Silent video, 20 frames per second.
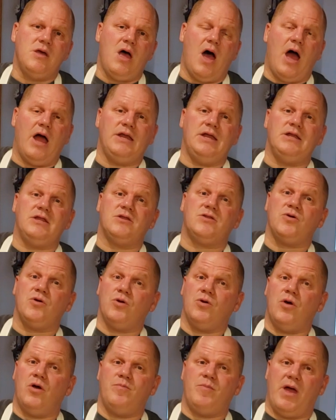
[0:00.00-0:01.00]
I need to
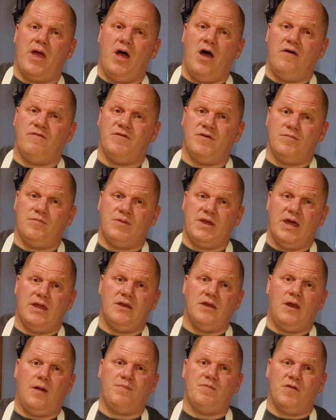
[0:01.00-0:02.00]
turn on my oven, get
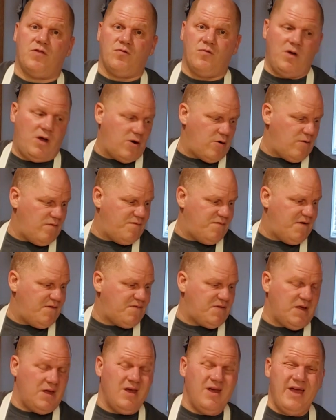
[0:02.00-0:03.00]
it up to
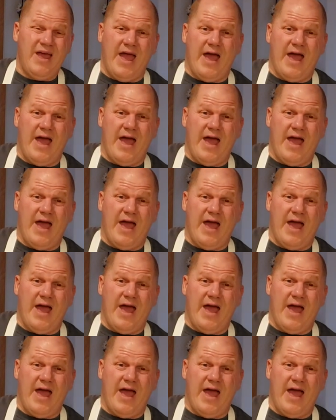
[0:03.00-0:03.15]
350.